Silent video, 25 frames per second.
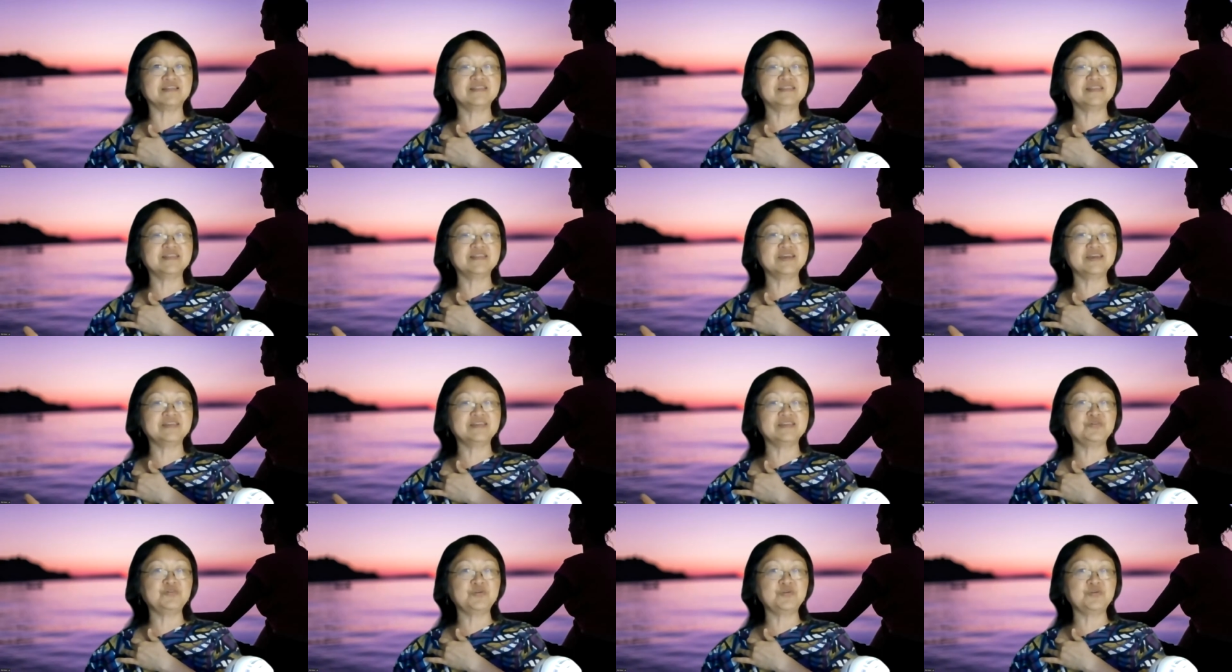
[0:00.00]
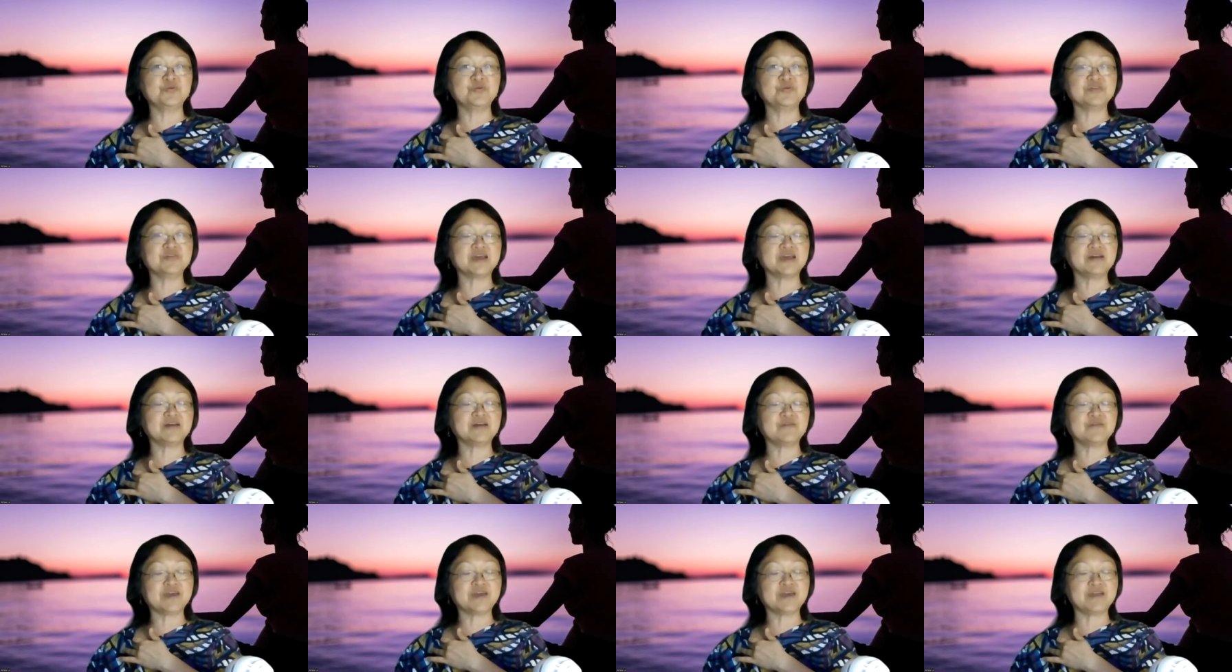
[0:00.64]
Then you know
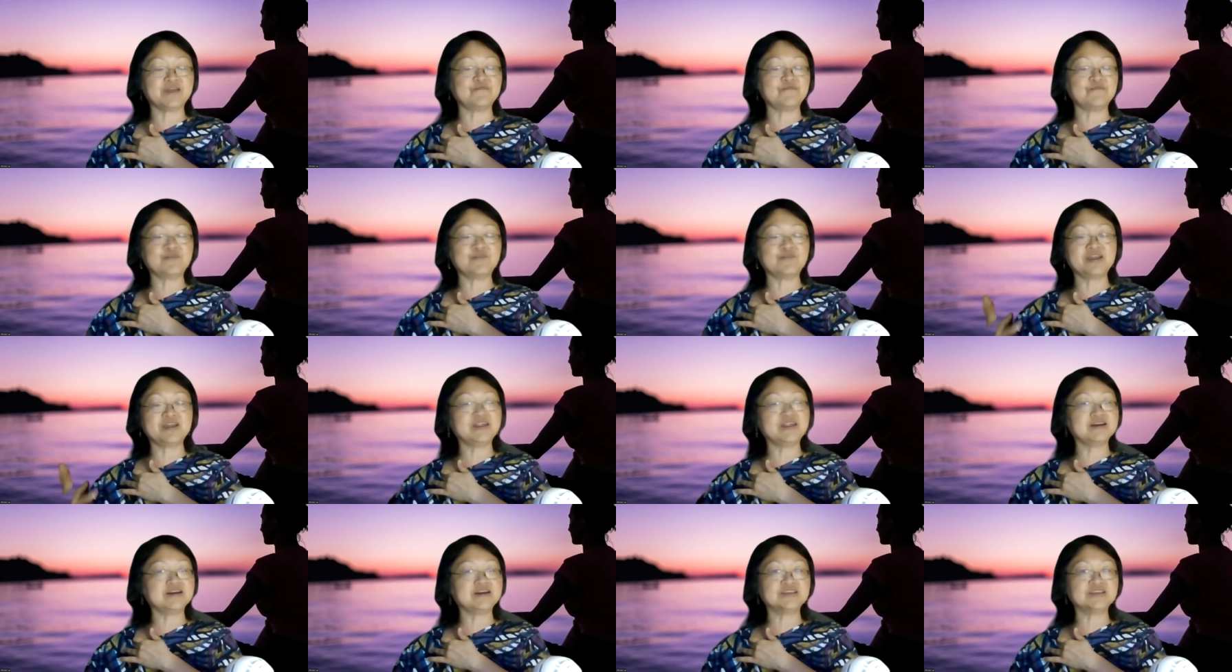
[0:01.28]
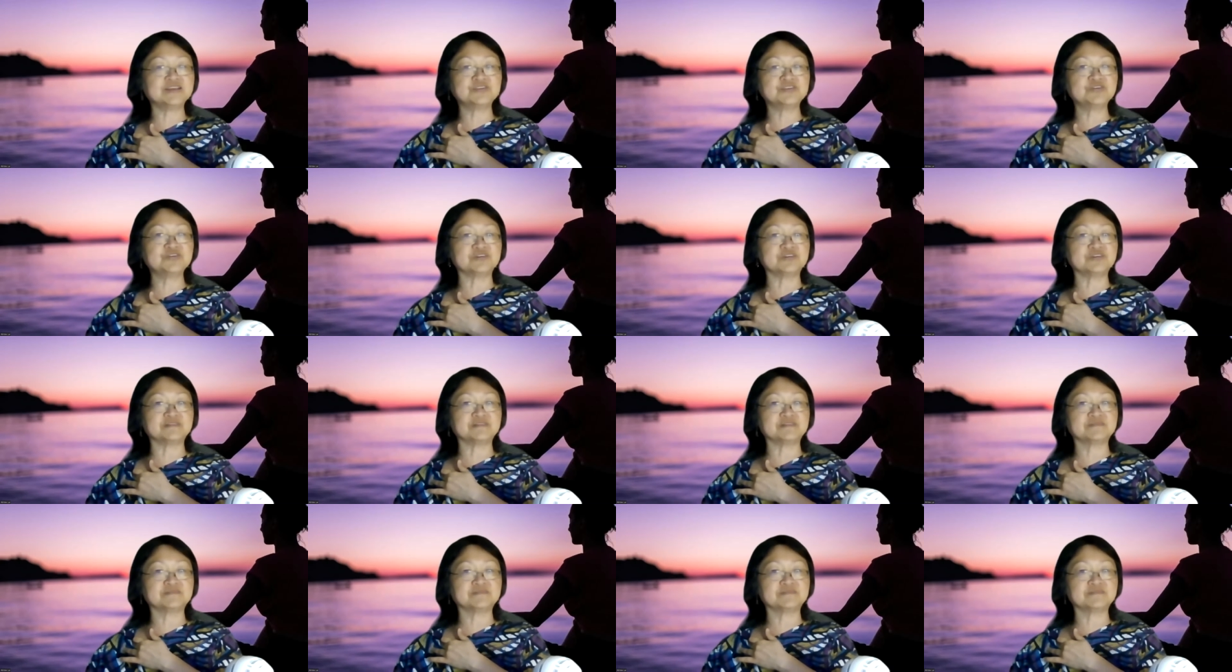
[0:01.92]
that, okay, right lung is good.